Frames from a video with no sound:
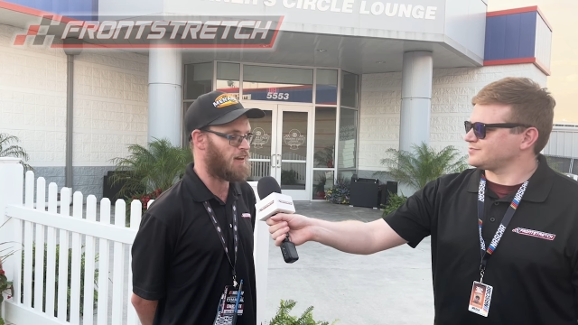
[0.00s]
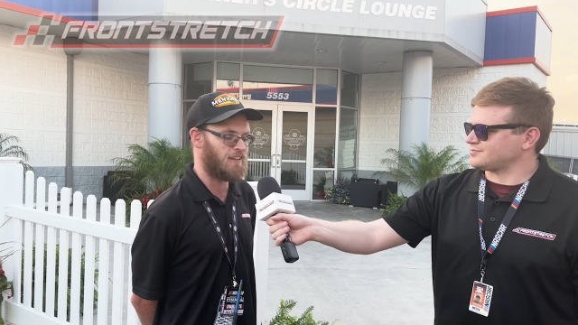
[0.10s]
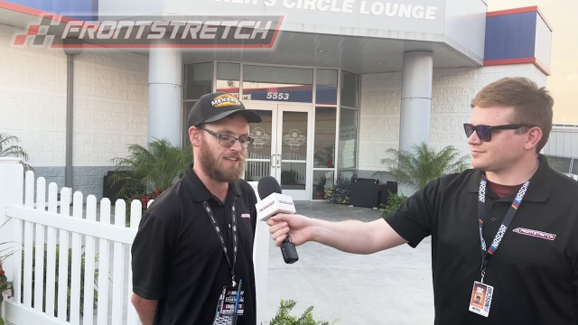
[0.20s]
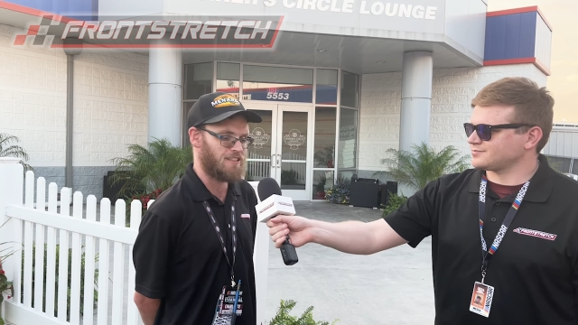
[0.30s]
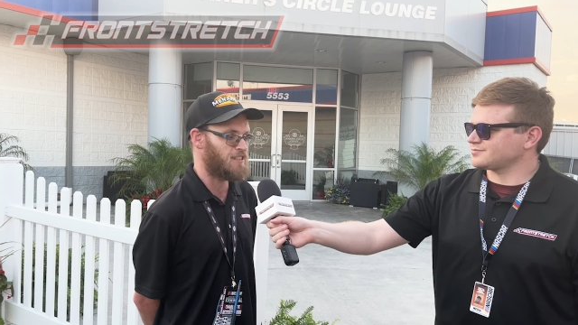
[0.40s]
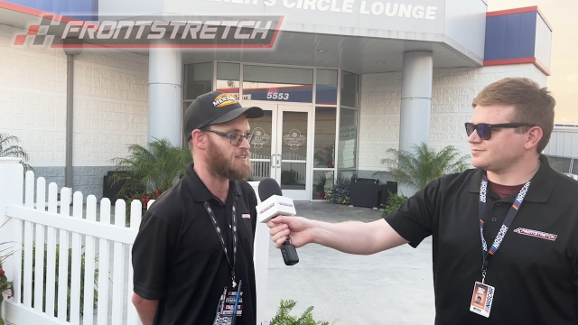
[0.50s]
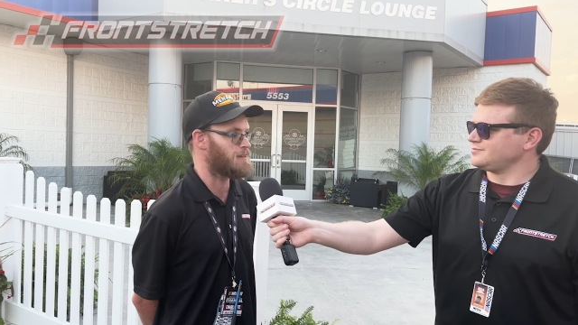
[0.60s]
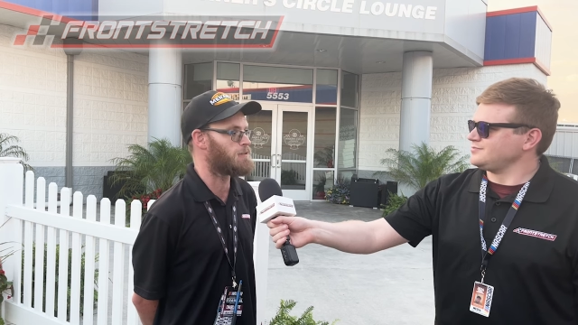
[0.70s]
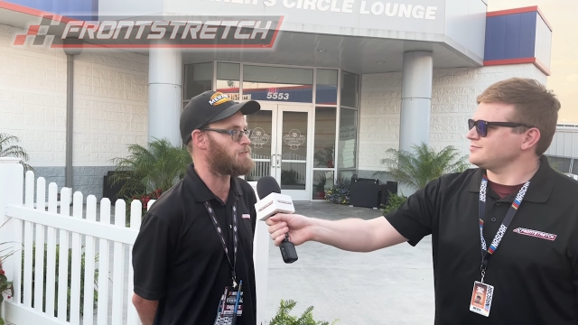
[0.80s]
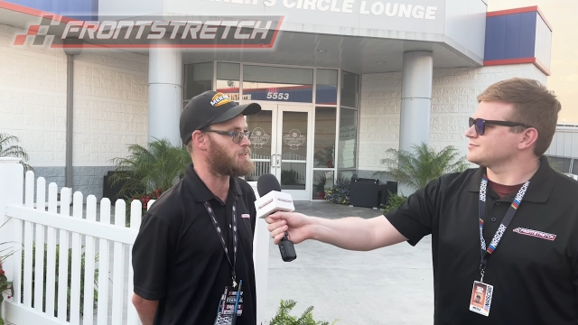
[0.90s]
Speaker 1: unless
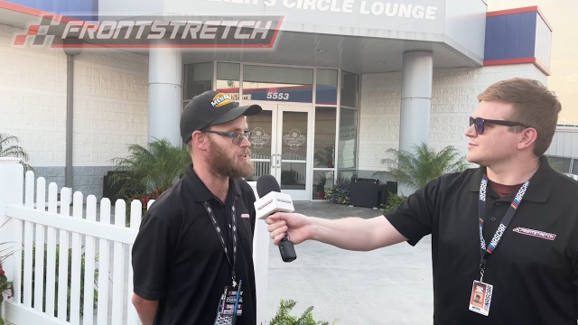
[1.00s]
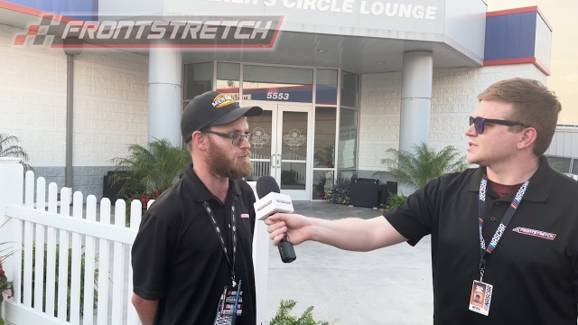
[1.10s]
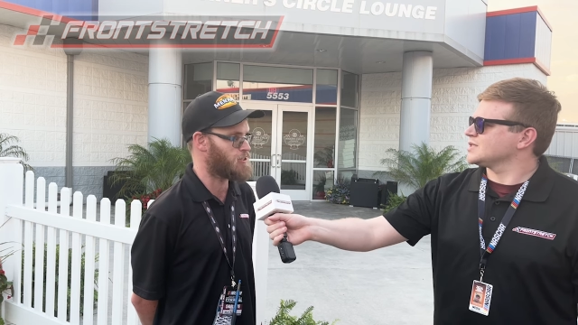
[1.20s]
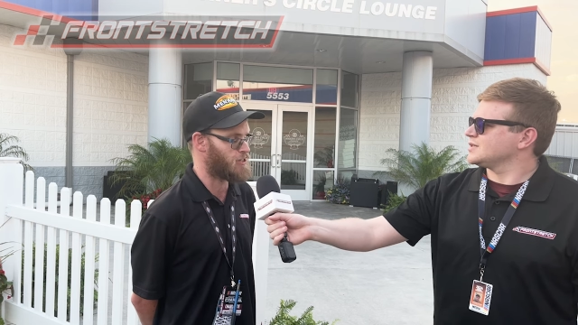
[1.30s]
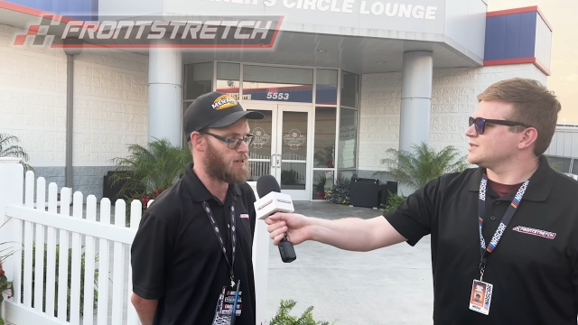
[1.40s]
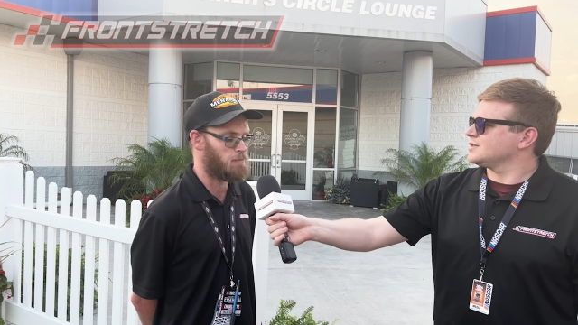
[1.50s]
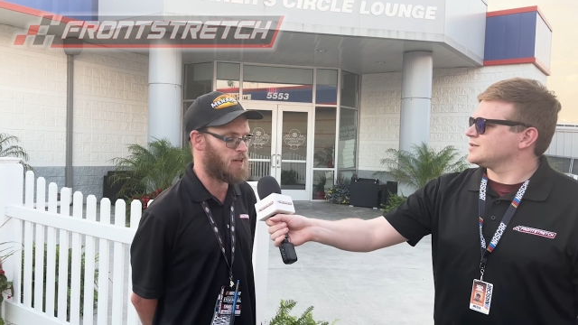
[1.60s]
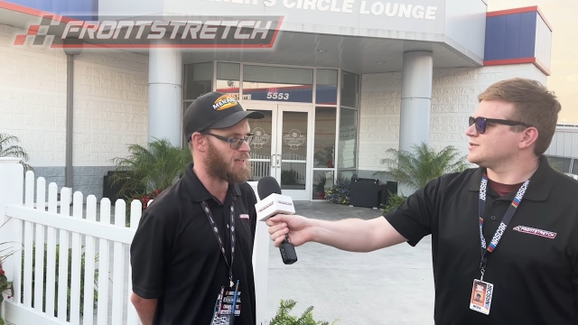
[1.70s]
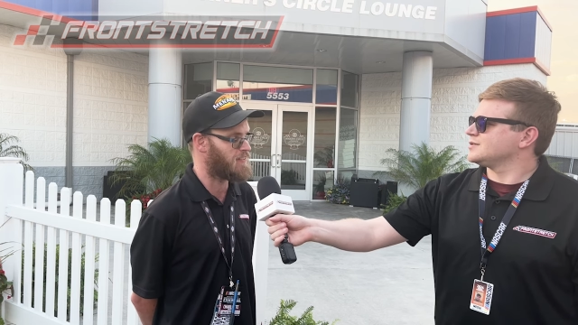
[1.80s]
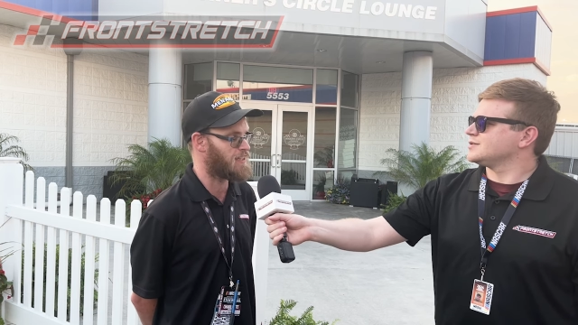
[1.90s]
someone wants to do a certain
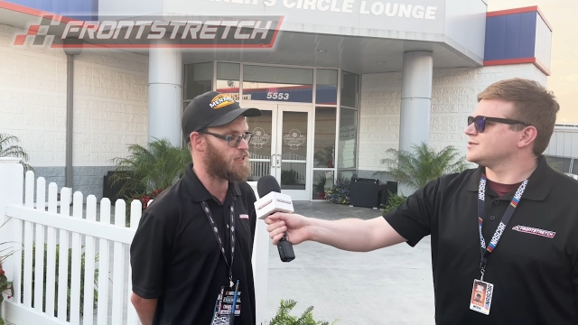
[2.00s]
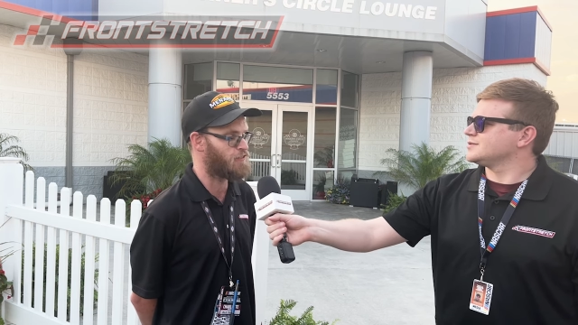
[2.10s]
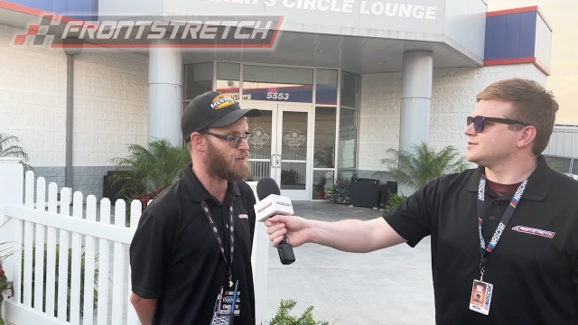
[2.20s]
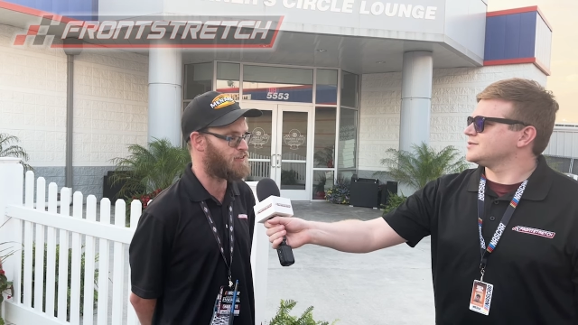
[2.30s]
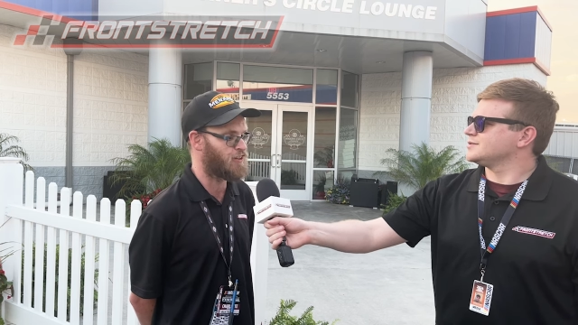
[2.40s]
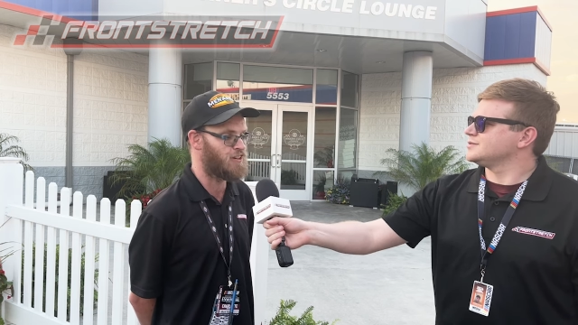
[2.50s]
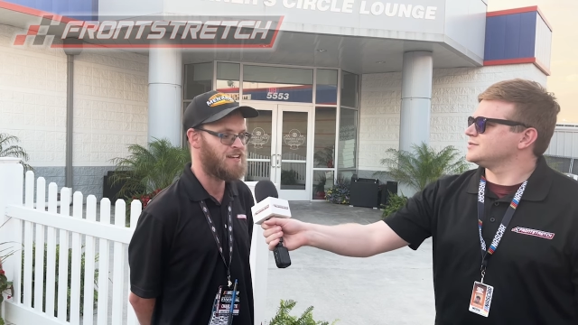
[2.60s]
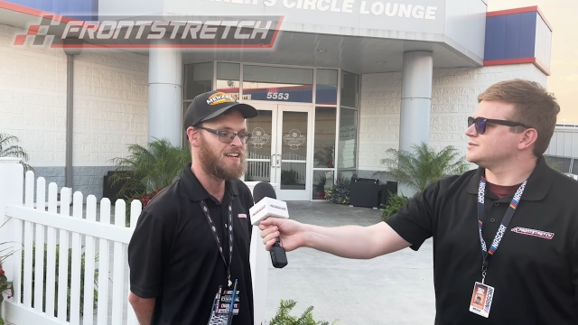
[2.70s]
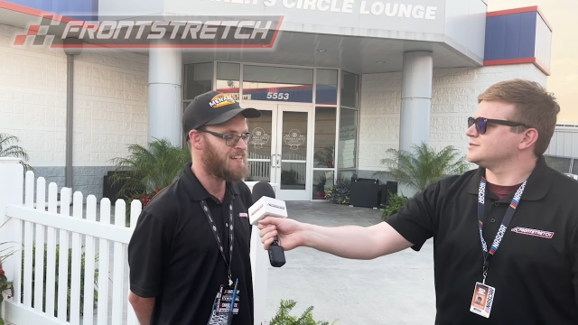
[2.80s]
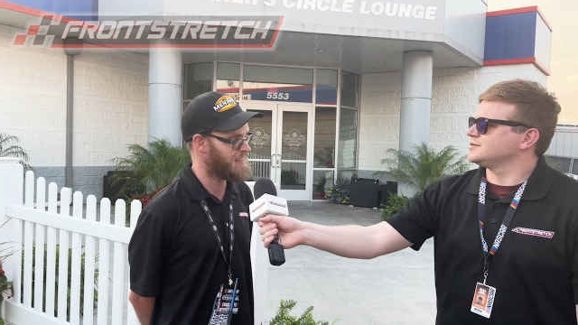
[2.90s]
park in the Indy 500,
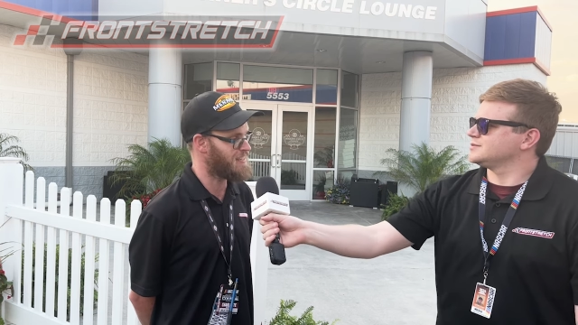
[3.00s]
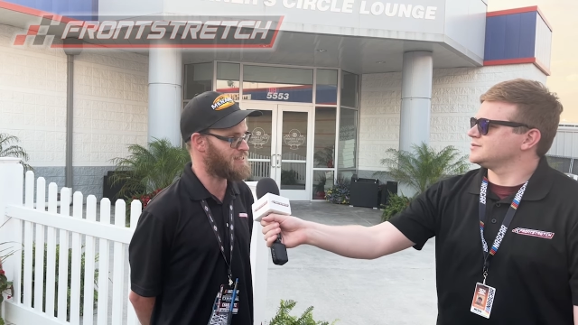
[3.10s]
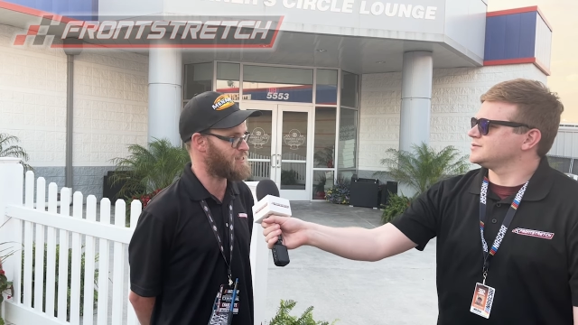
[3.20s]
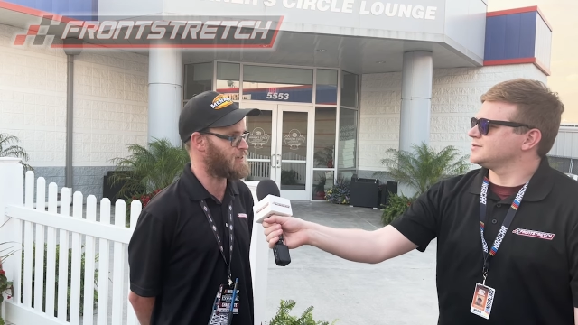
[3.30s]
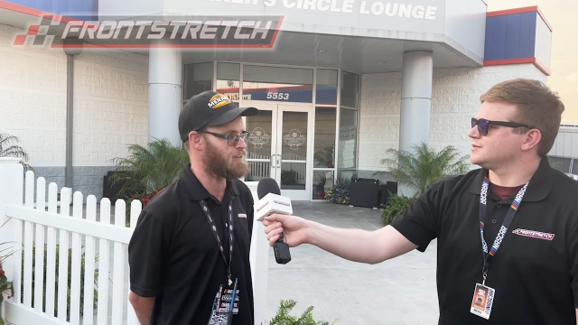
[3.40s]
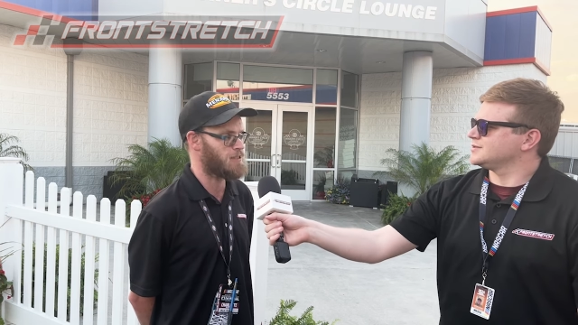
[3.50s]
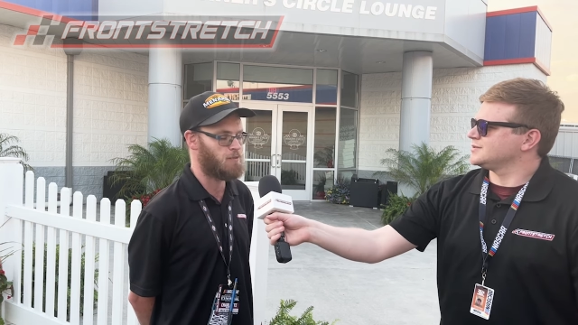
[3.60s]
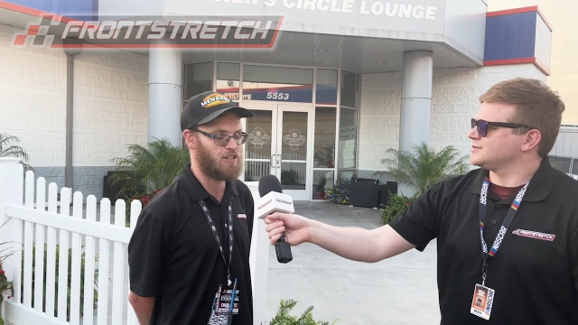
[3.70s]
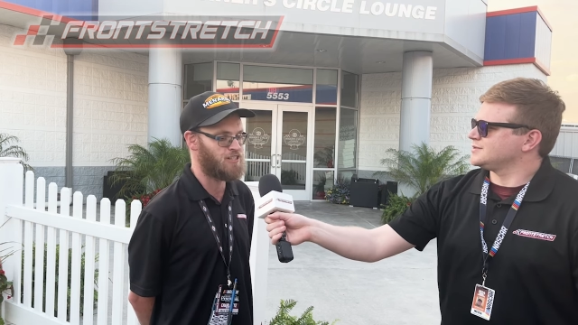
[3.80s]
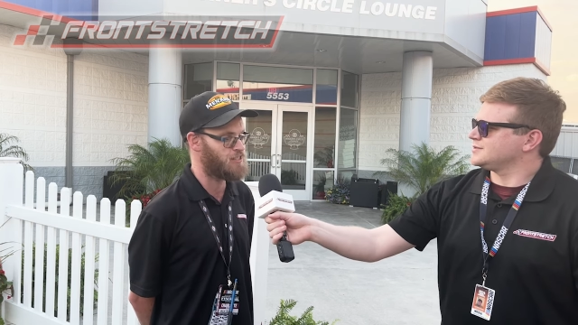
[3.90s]
he has no
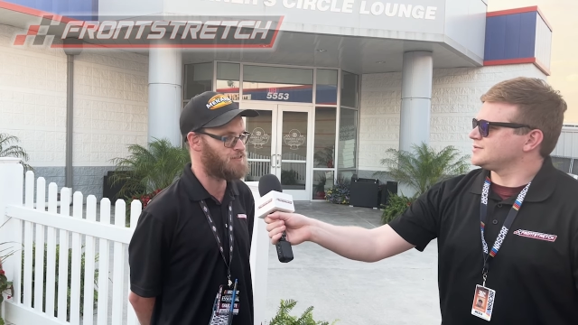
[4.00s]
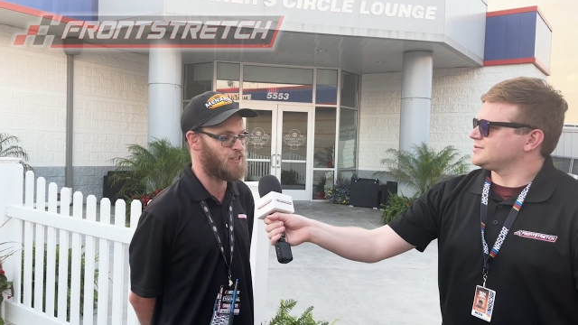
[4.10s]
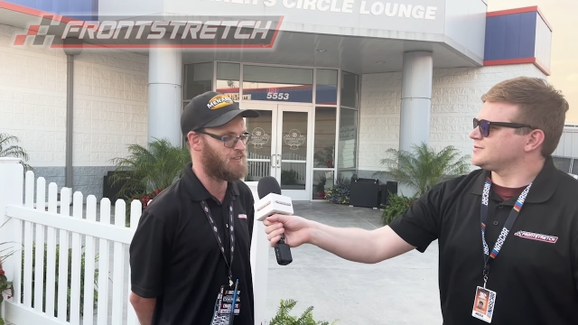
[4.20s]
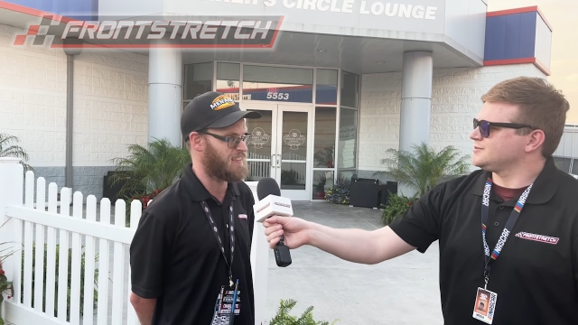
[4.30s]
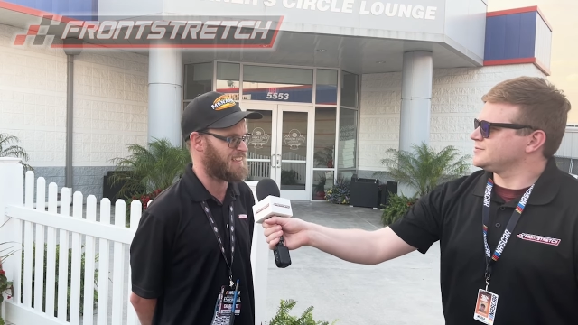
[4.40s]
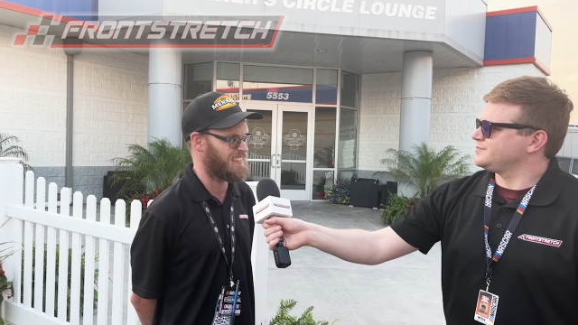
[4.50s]
aspirations of doing